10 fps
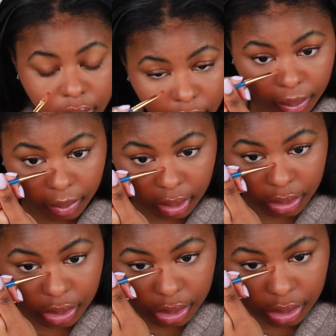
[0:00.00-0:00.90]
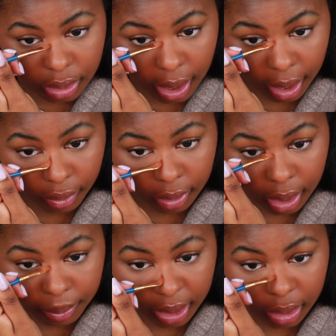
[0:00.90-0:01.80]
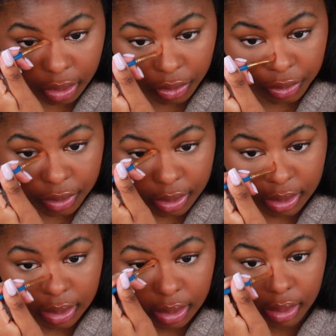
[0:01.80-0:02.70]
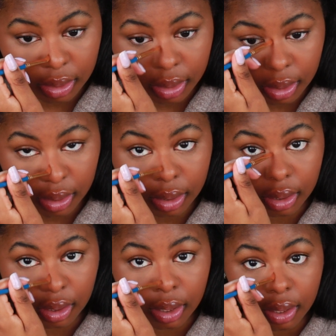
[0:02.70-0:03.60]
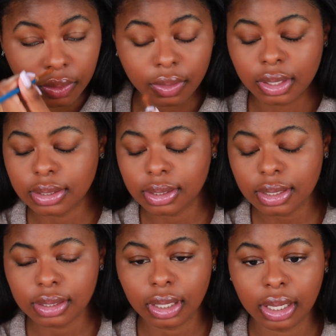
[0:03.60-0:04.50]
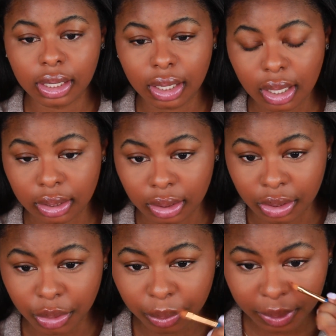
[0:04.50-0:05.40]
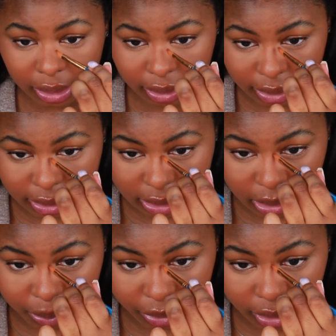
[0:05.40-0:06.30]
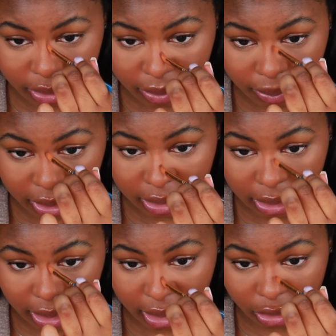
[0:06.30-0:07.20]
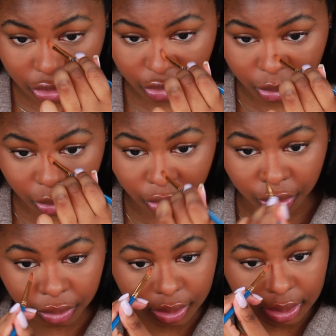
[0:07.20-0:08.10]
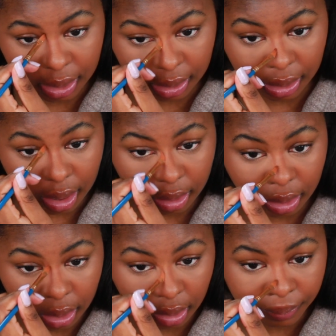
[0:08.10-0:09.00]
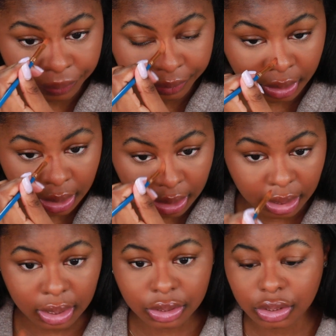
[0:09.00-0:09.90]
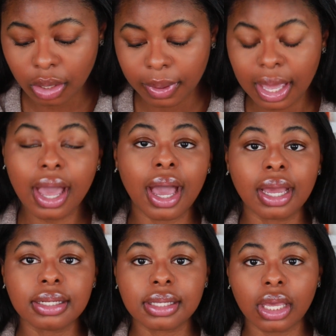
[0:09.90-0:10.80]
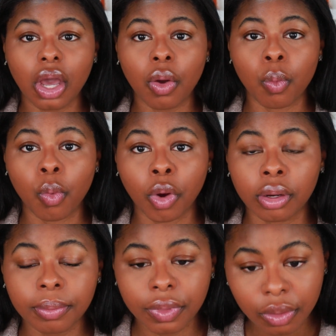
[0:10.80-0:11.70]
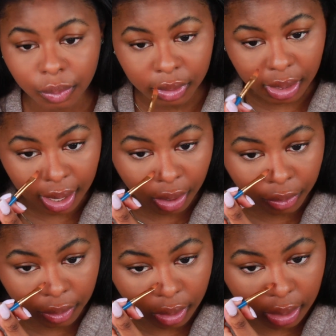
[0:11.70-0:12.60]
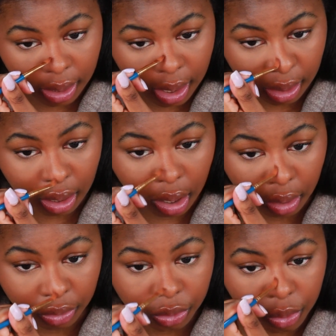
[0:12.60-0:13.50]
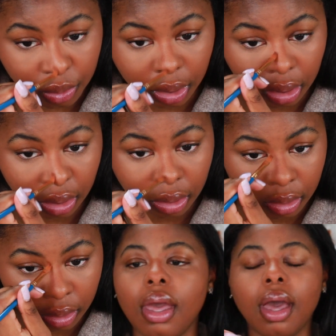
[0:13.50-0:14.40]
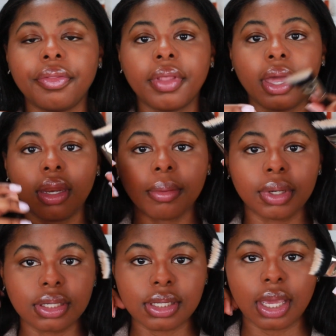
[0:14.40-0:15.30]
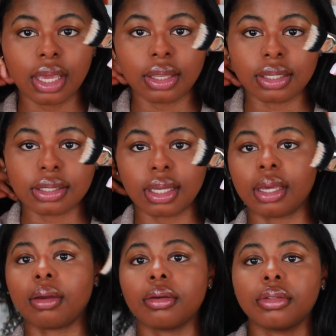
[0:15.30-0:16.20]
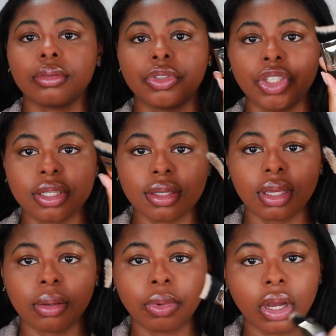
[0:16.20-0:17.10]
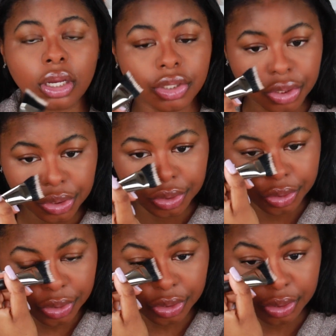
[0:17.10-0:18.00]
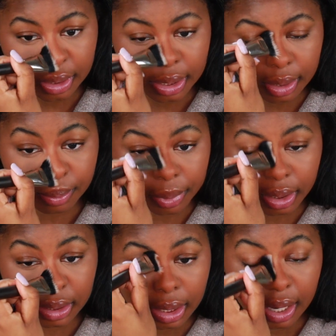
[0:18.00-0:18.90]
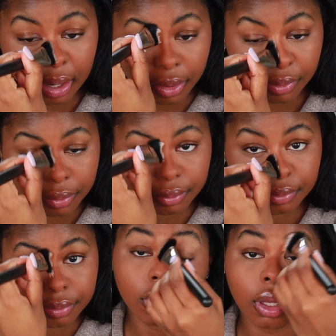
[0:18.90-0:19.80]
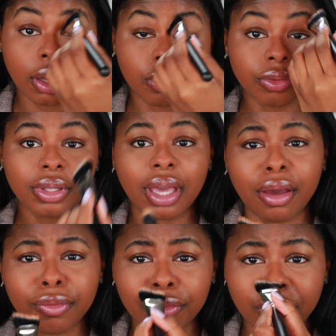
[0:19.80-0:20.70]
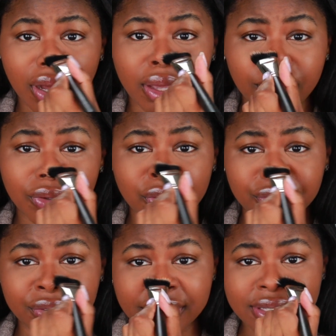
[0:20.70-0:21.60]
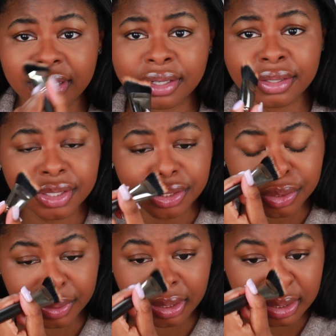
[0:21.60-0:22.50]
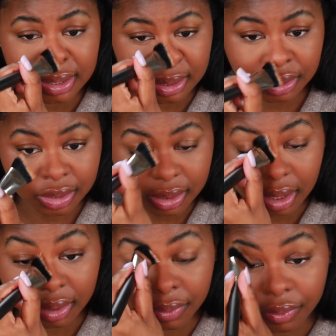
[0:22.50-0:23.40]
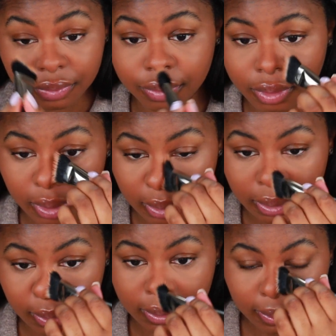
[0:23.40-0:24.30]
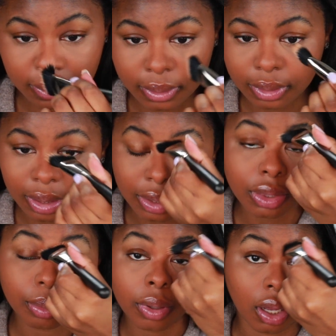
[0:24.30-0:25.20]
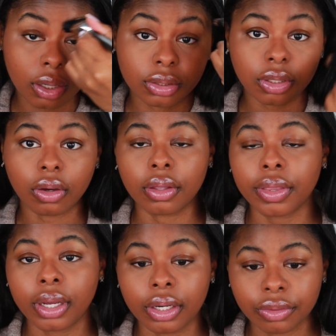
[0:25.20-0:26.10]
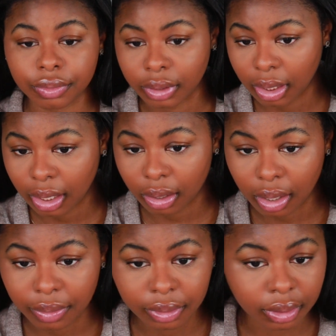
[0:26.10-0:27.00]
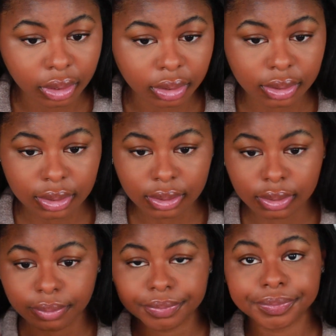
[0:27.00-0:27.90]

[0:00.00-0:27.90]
I'm gonna just outline my nose. This is like a little bit deeper than my actual skin color, and so it adds like a warmth without a contour. And then I'm gonna take this like chiseling brush just so I can blend it out. I don't really have a rhyme or reason to doing this. I just kind of get the product on there. I don't really care how it looks